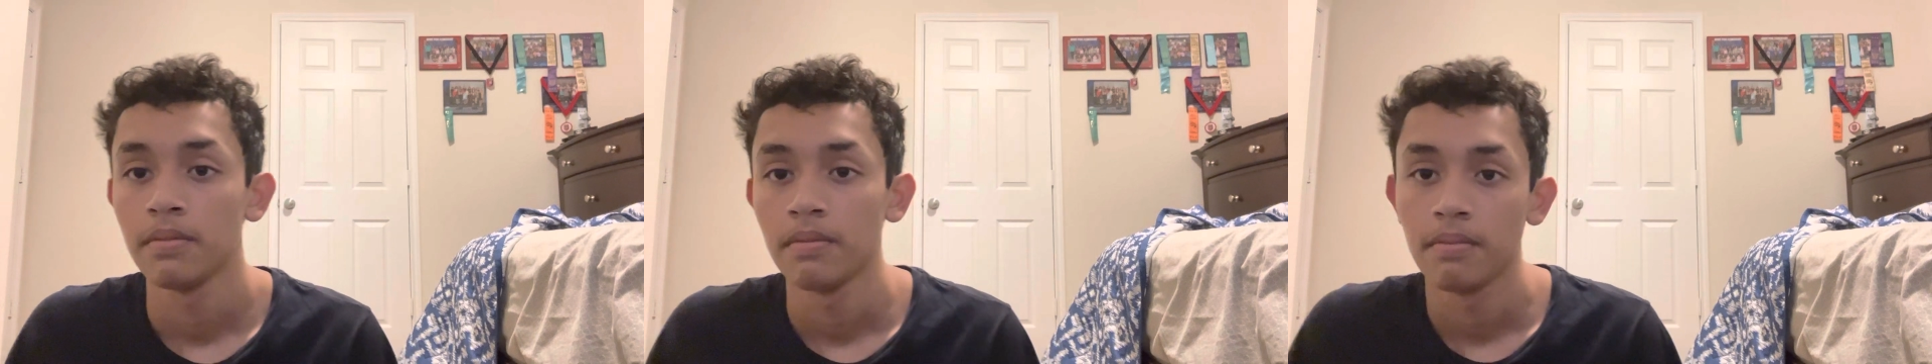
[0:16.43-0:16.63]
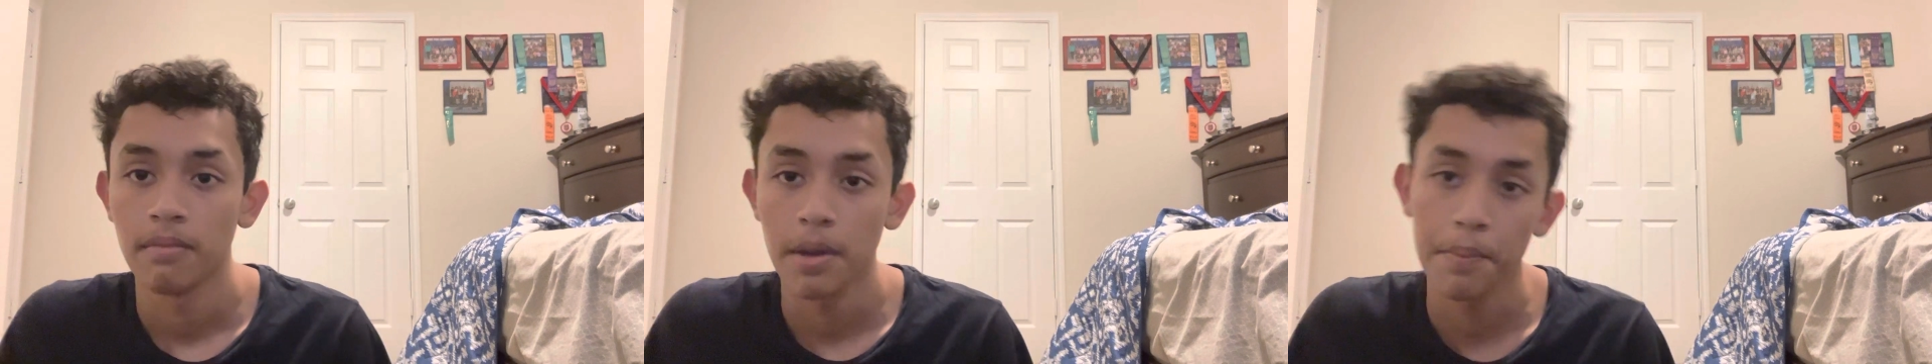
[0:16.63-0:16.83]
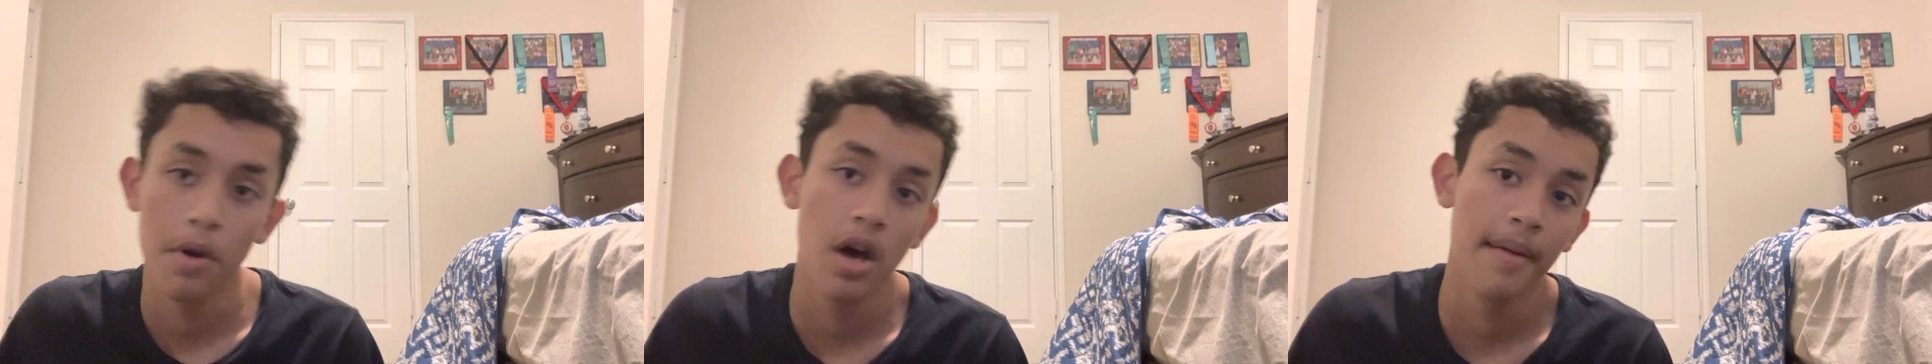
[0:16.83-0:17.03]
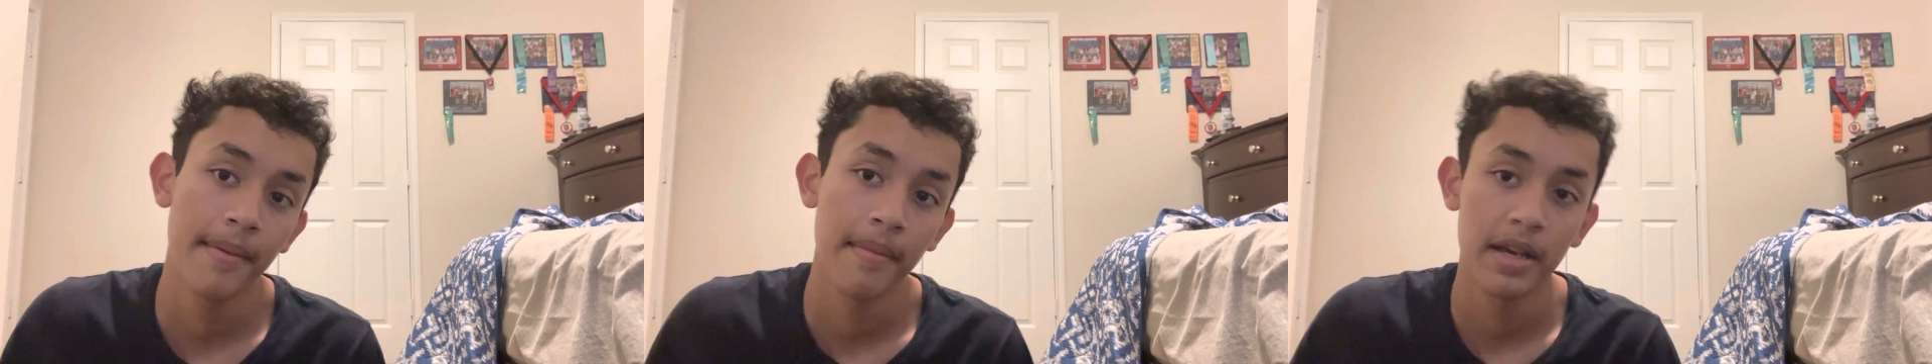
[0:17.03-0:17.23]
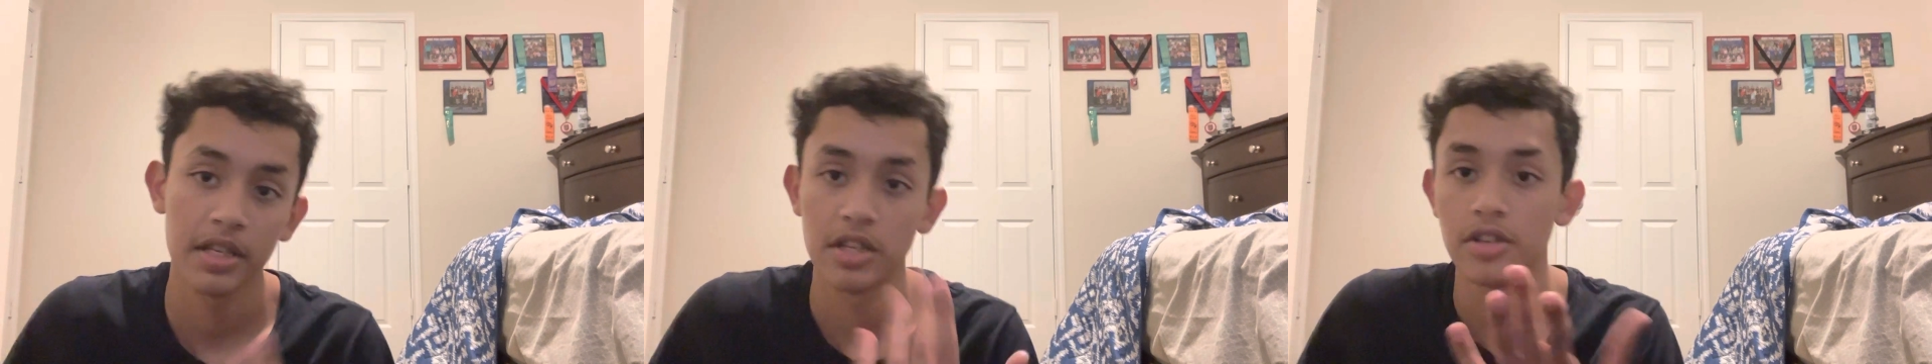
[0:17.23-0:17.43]
my mom and
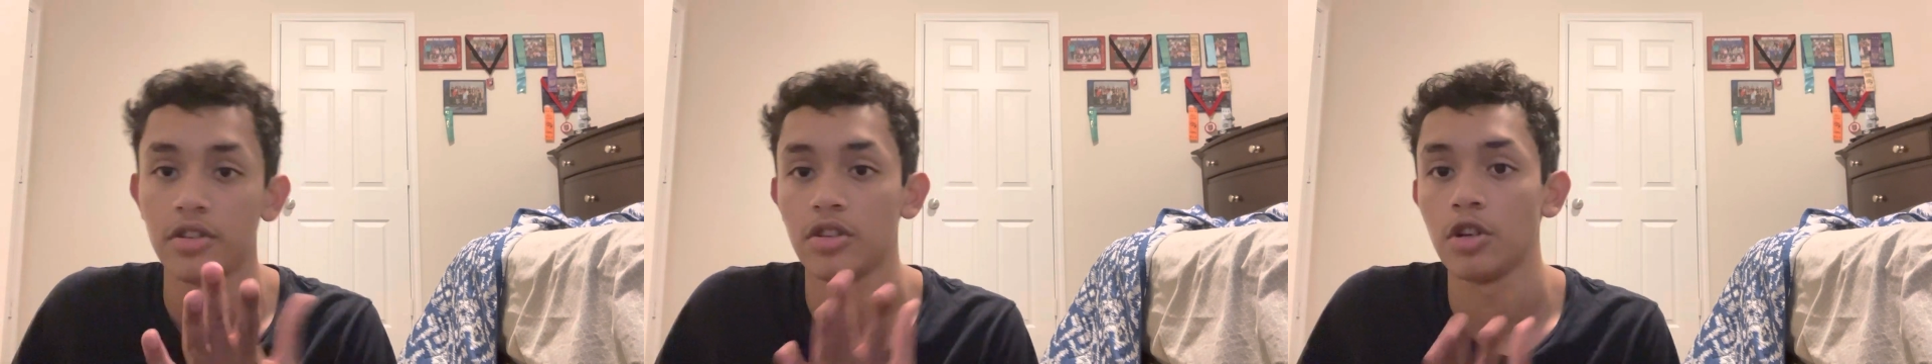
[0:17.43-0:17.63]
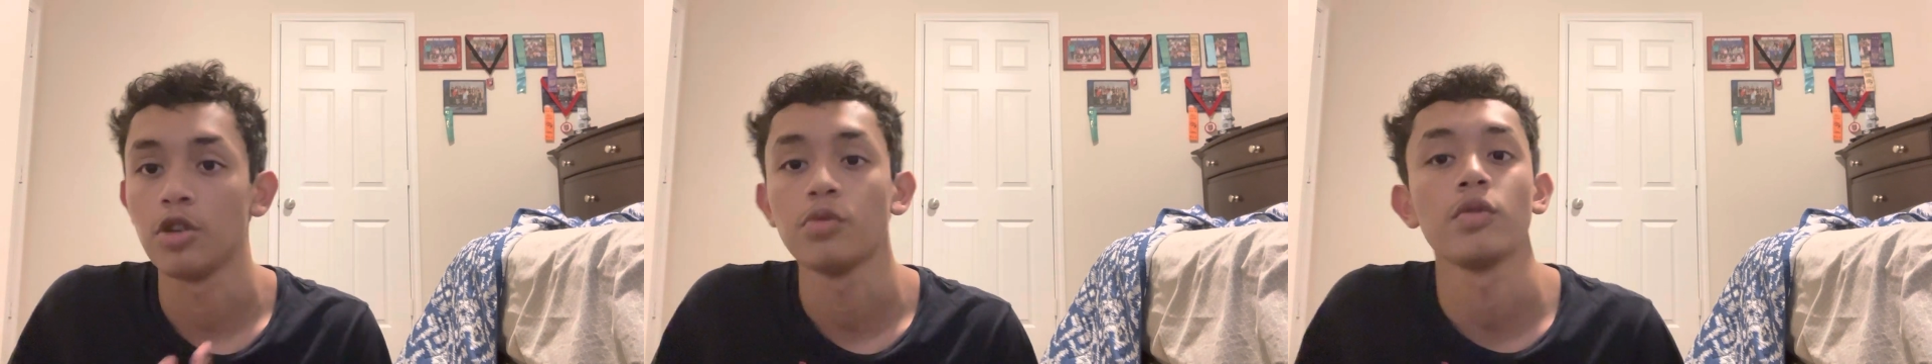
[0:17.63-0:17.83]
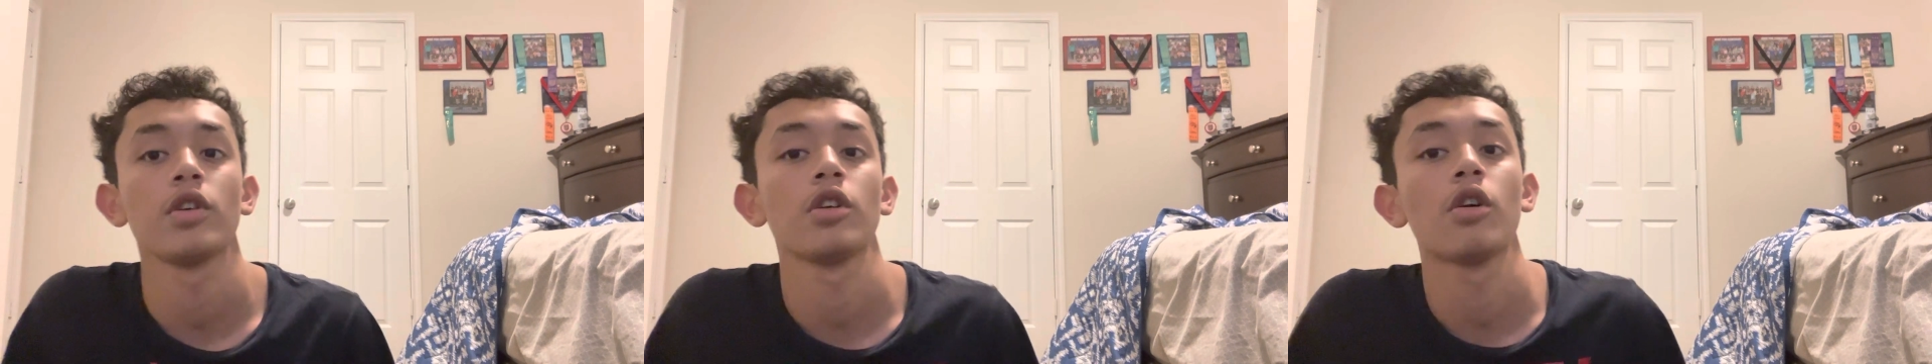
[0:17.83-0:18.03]
my sisters we were